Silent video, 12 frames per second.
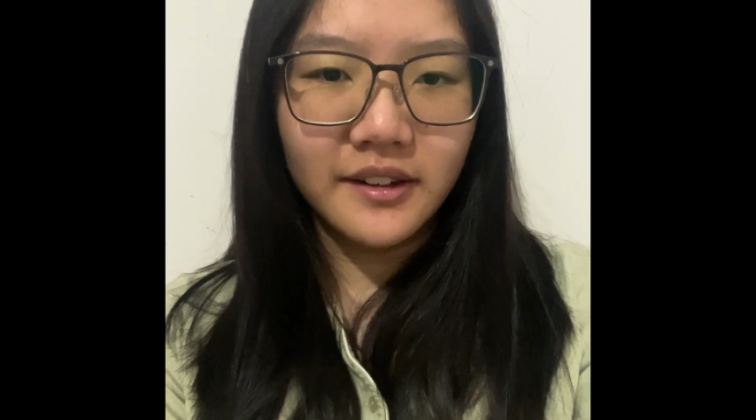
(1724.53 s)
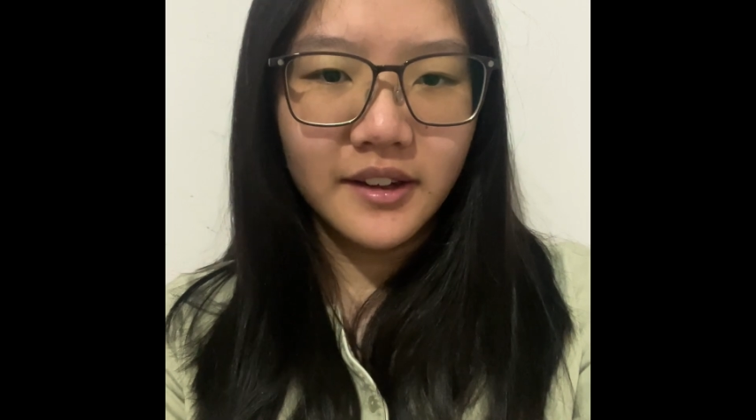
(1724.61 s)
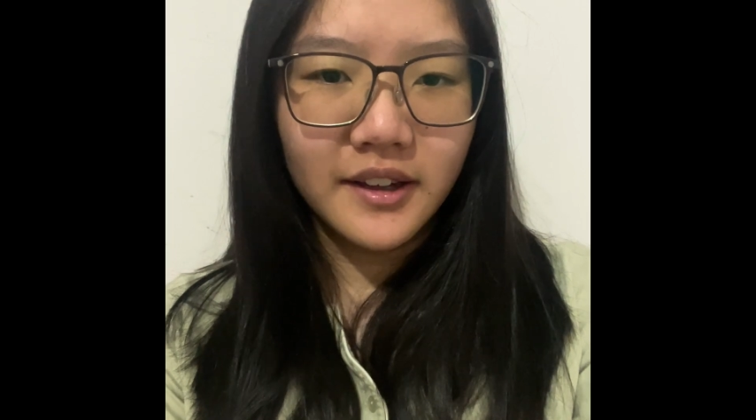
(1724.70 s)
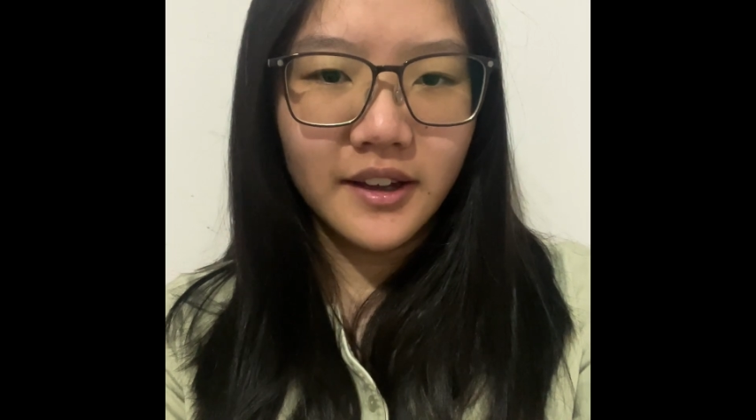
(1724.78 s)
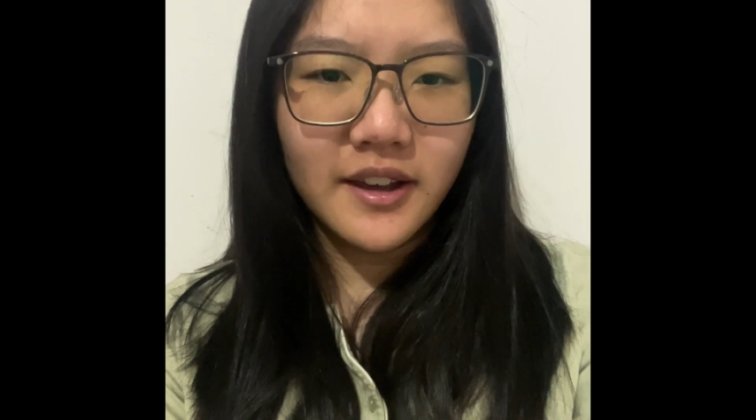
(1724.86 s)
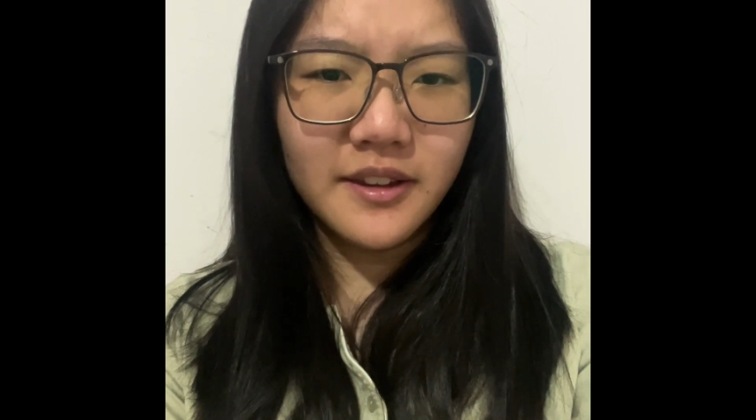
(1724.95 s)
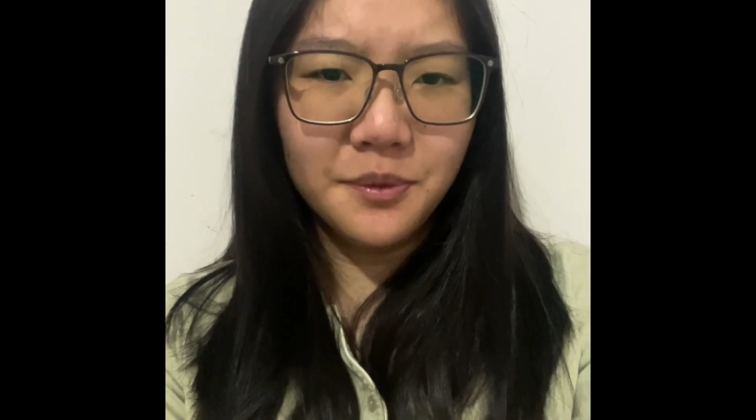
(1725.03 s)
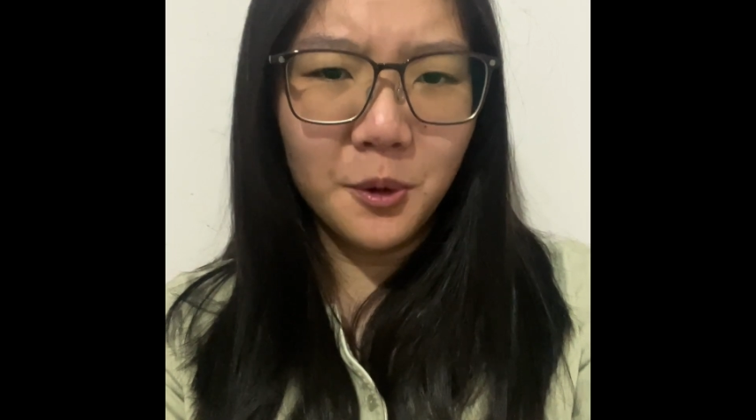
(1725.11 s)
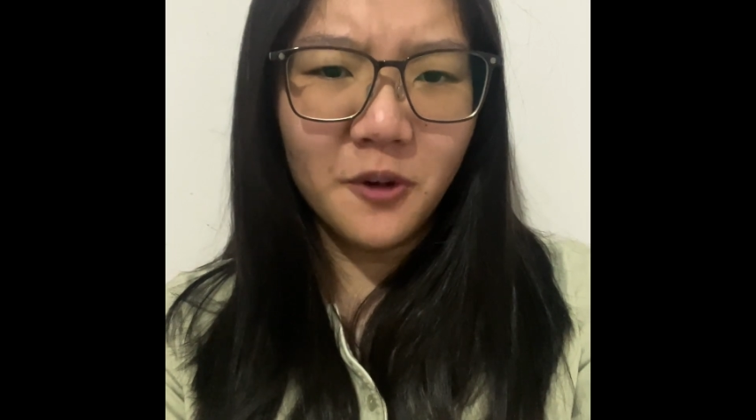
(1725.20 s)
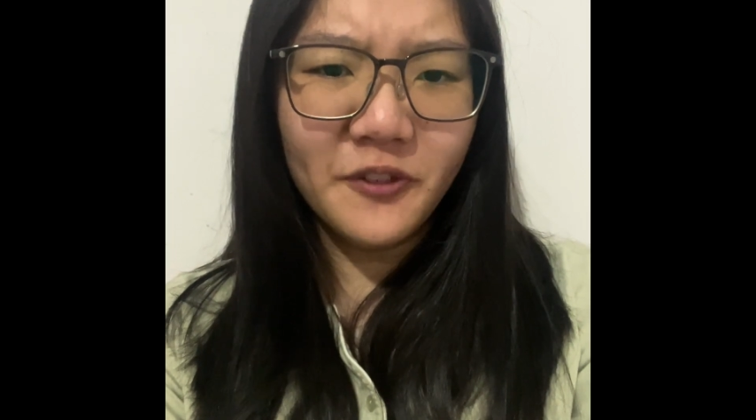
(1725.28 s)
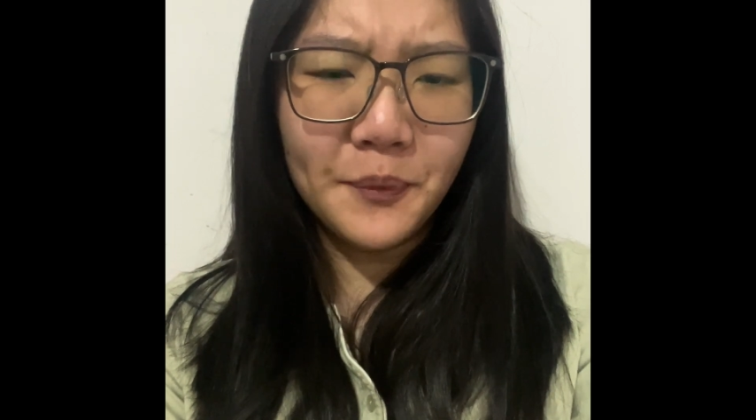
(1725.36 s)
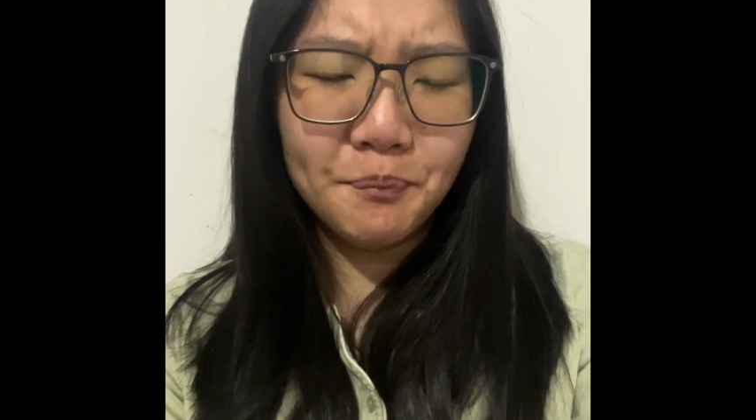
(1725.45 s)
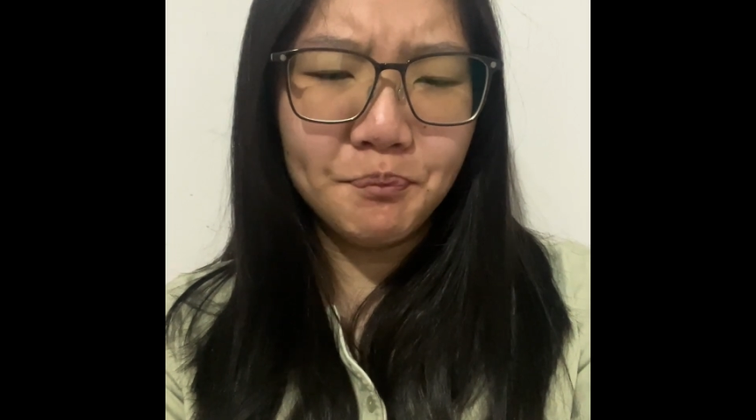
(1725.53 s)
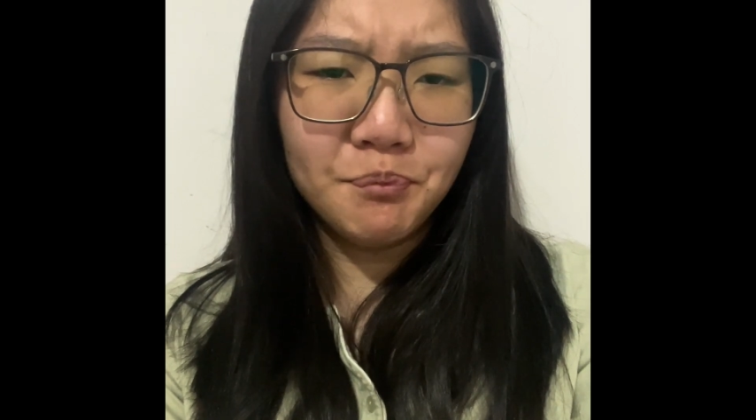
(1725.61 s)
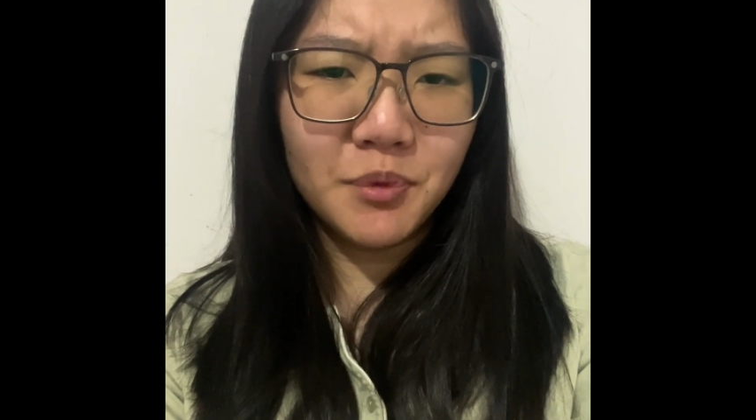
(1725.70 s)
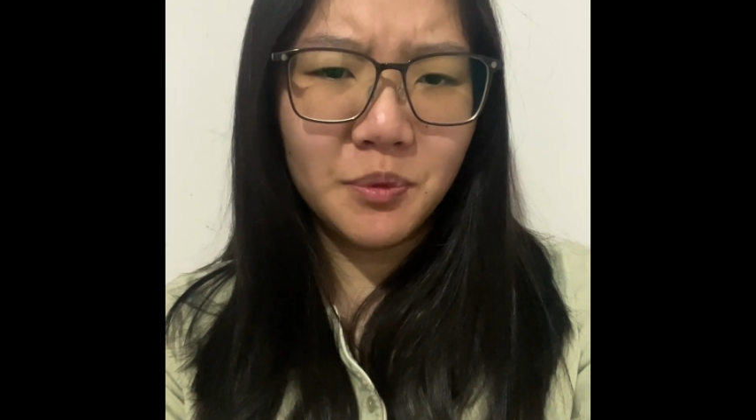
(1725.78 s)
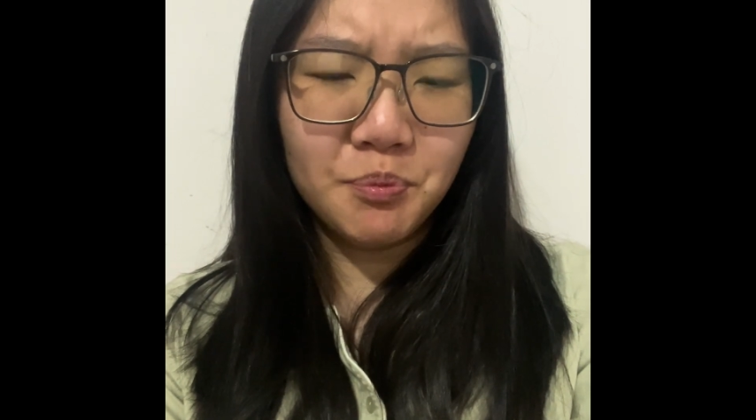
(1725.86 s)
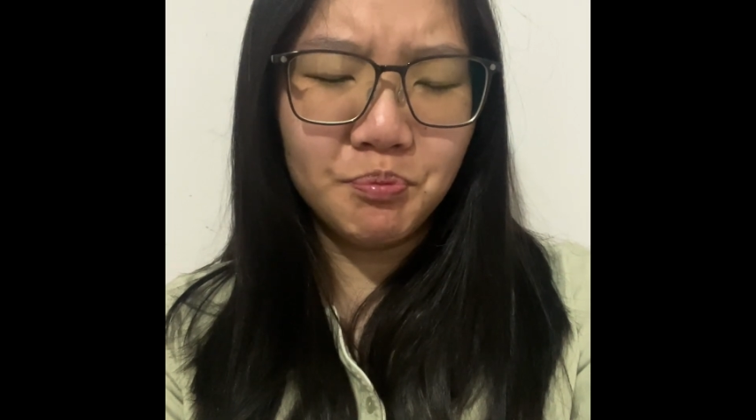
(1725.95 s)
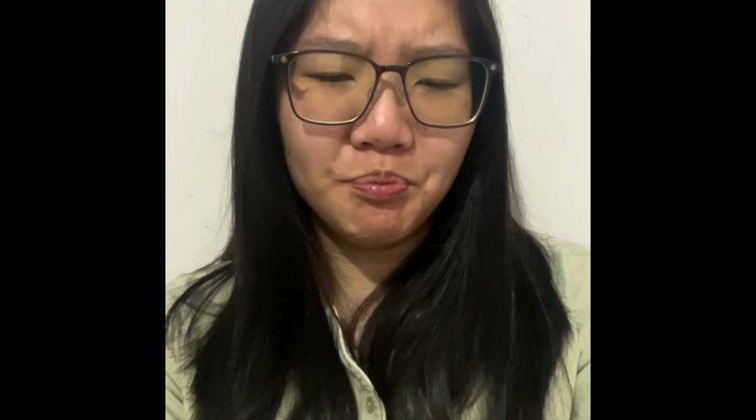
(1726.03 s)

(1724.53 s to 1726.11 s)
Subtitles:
And it's more of a